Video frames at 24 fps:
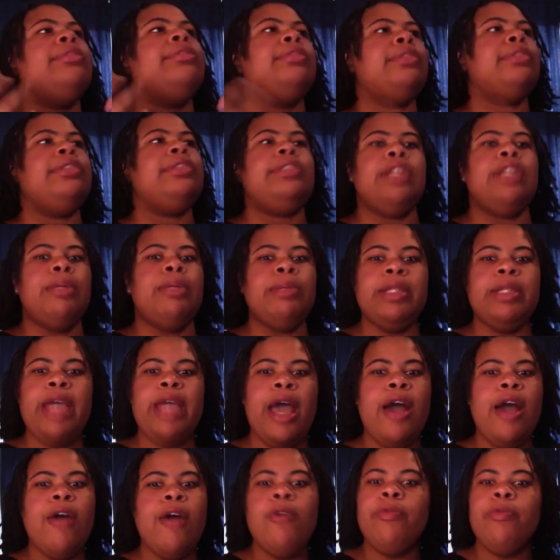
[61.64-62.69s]
Some of
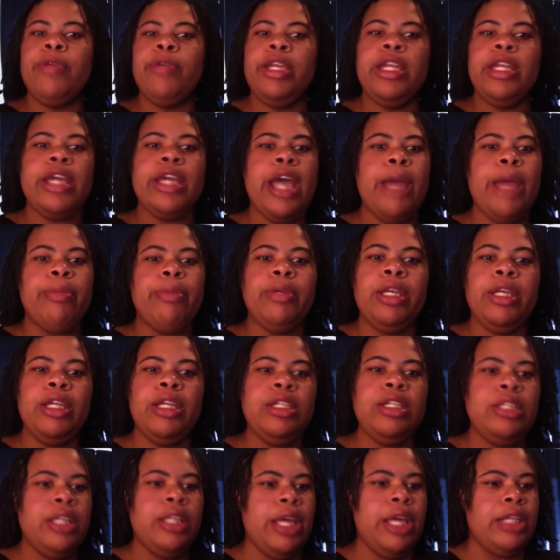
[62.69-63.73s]
y'all reading
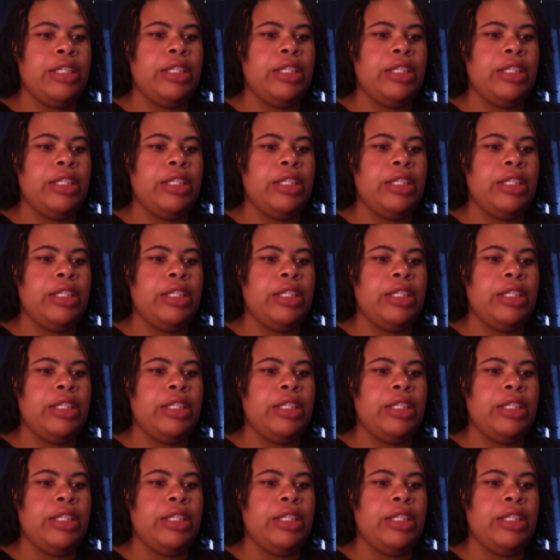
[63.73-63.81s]
comprehension ain't